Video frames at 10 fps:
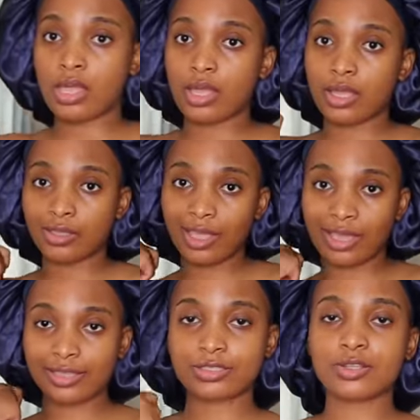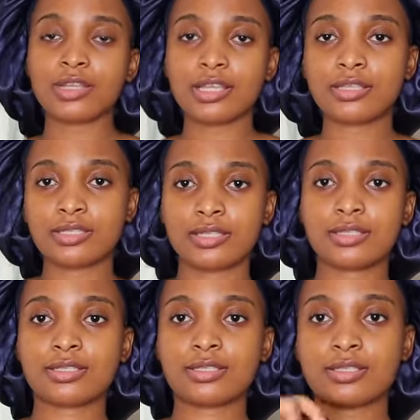Okay, so next
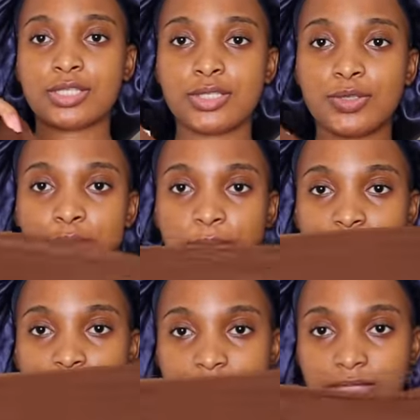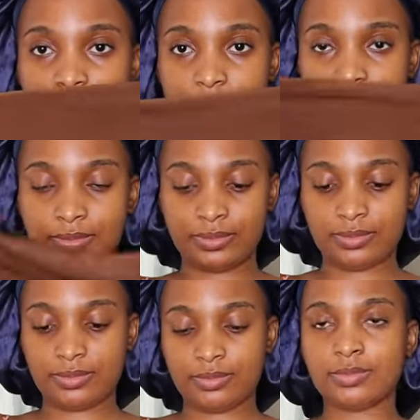is this two-piece.
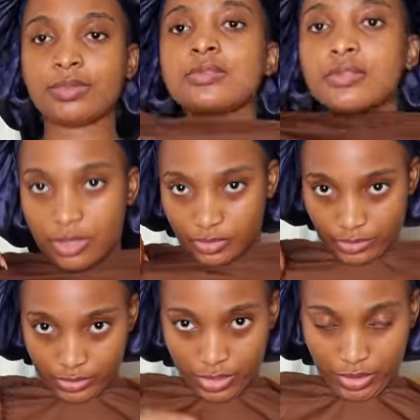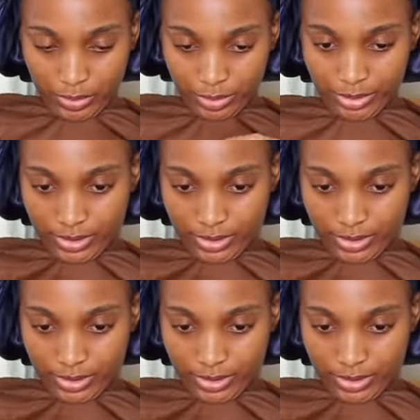There's a top